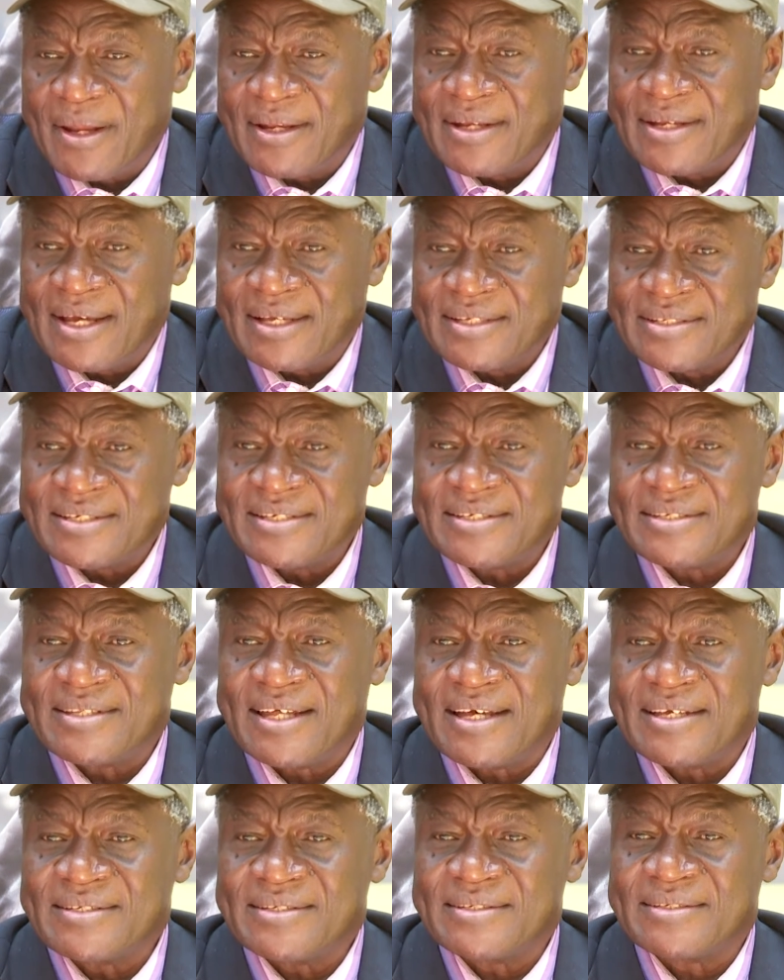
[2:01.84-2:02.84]
and
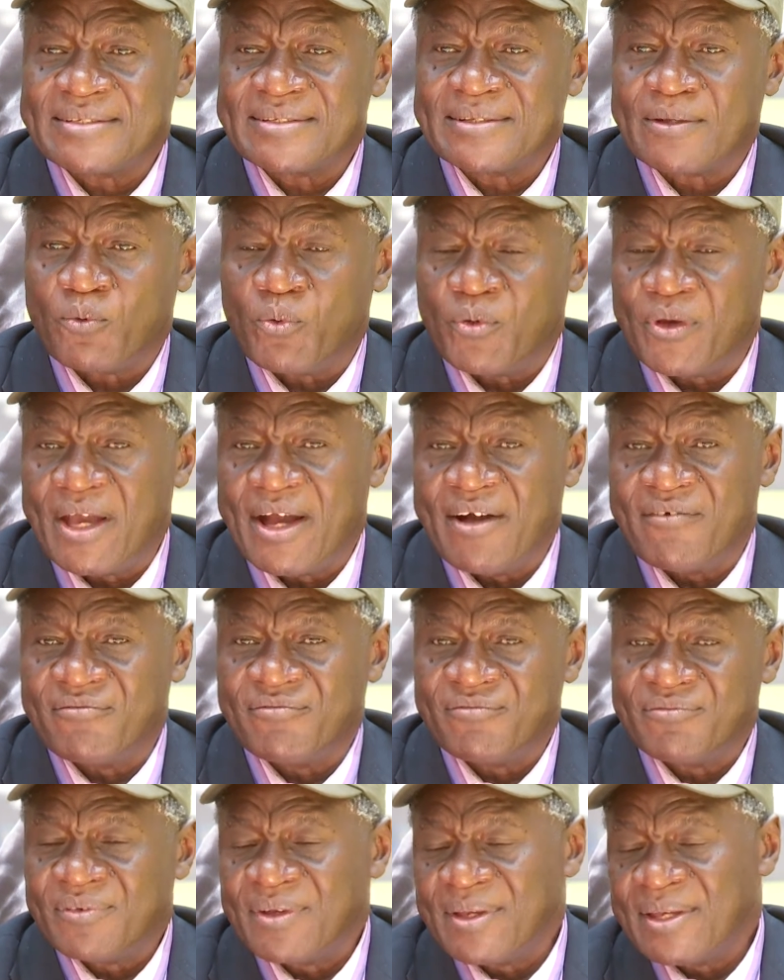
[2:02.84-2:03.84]
assist us. We have
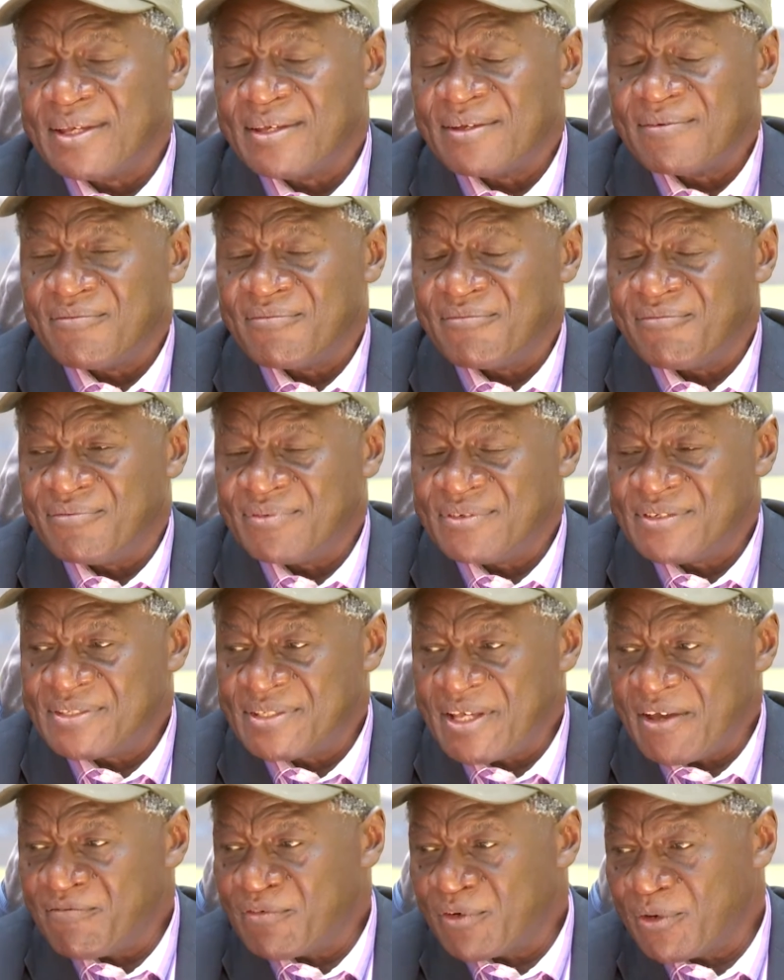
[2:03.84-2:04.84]

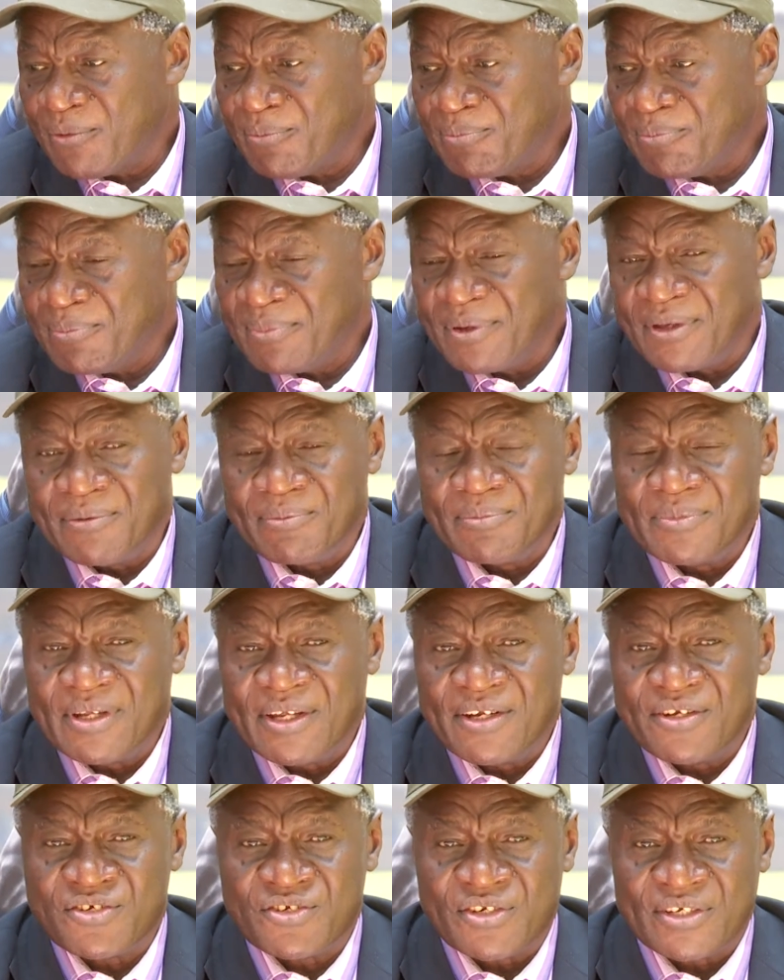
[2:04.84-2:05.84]
several
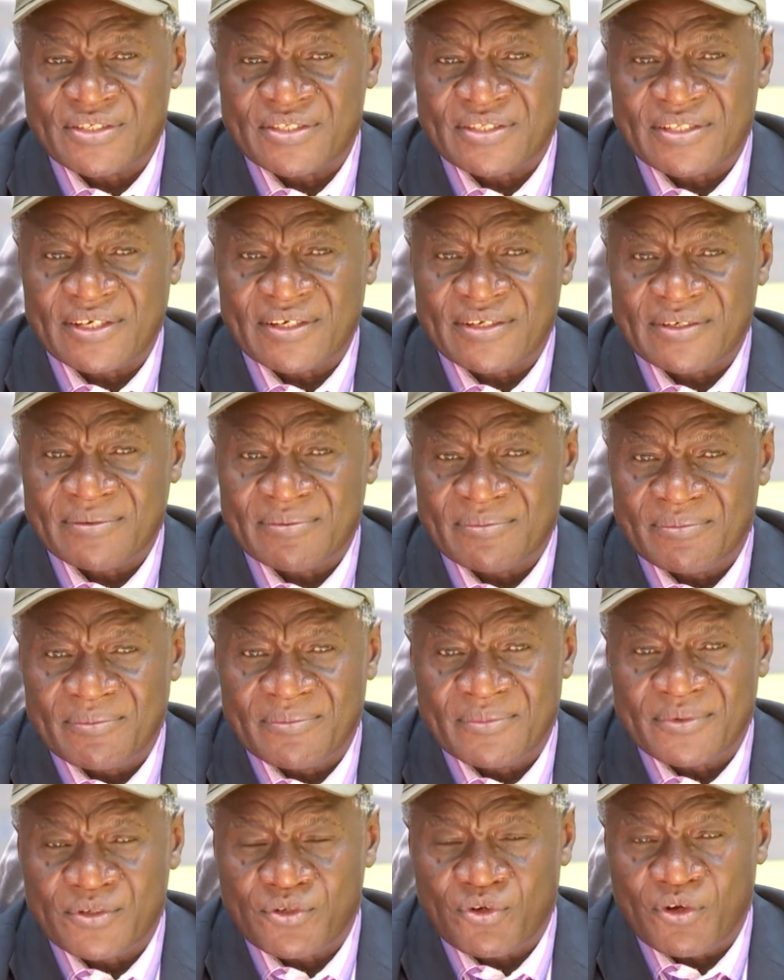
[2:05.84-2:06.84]
interesting
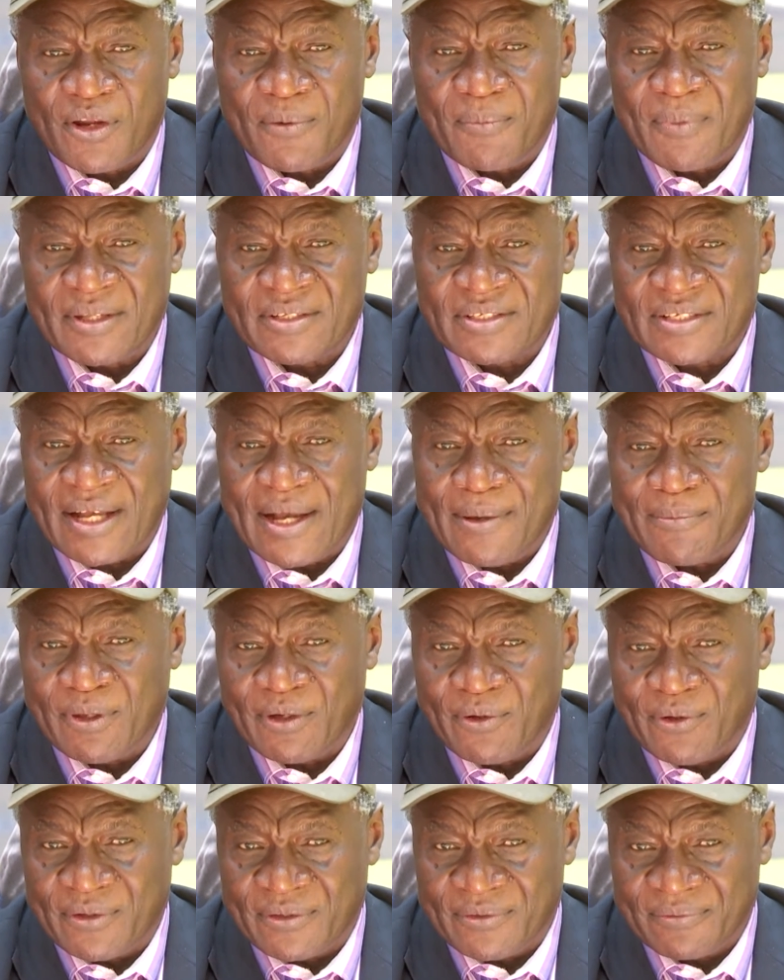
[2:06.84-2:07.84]
tournaments
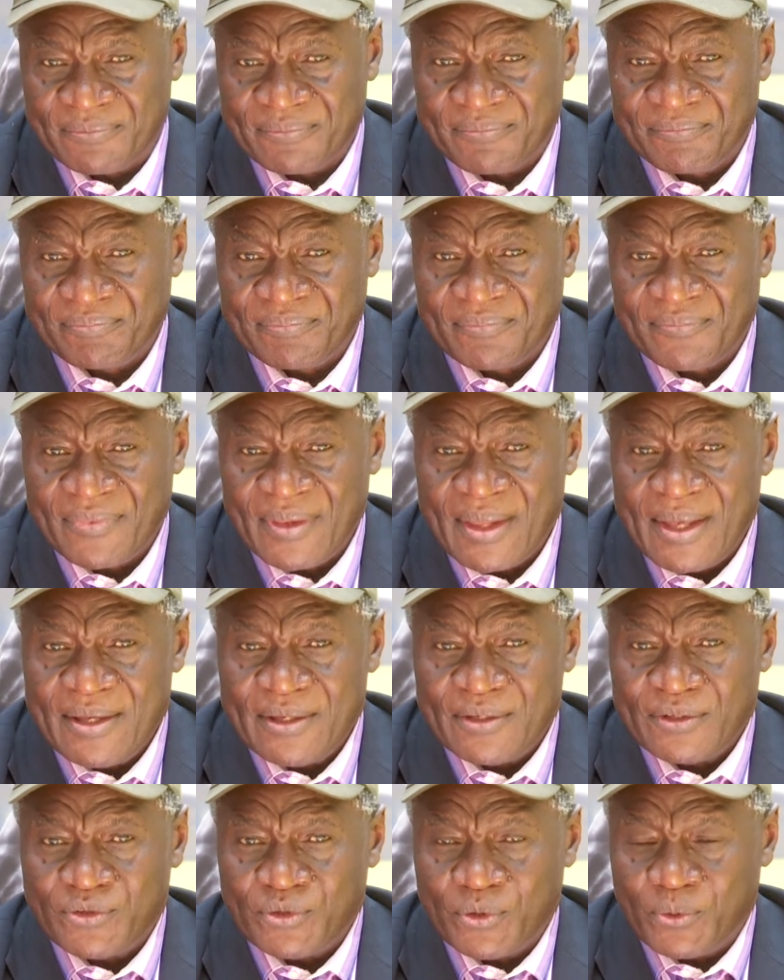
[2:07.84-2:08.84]
coming on.
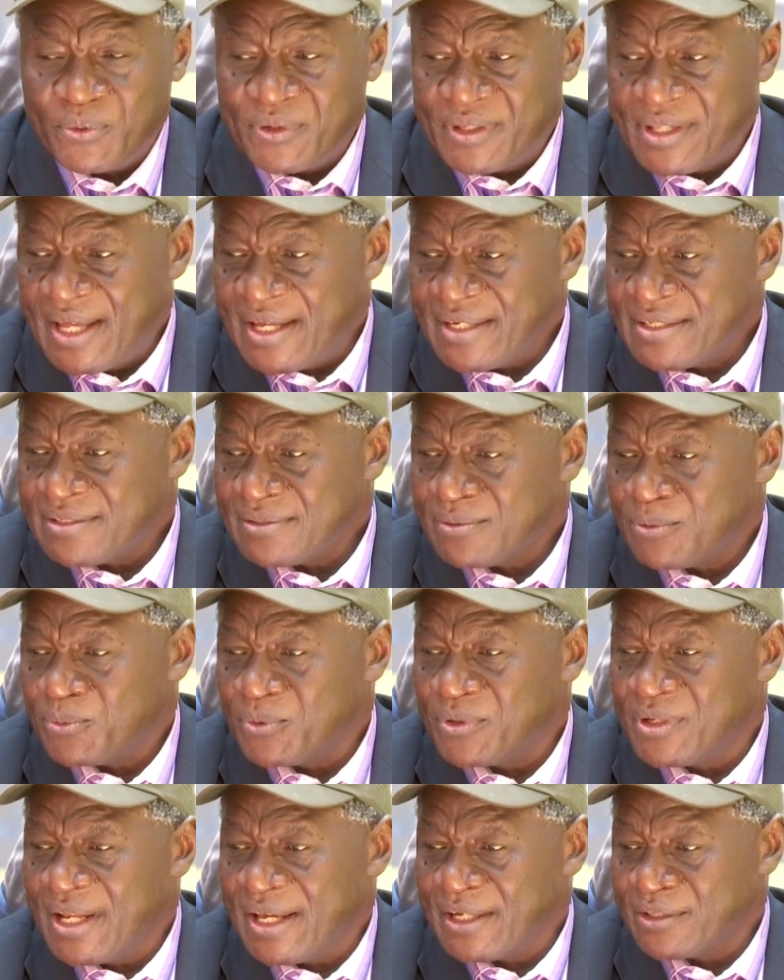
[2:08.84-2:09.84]
So with that,
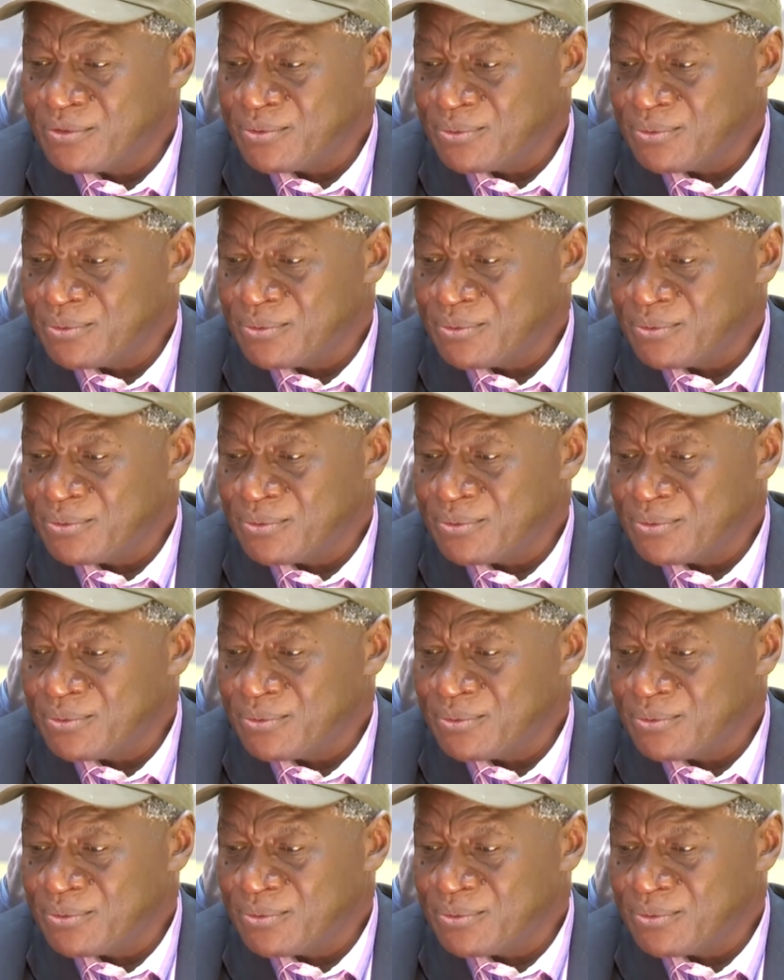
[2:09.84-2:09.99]
we'd like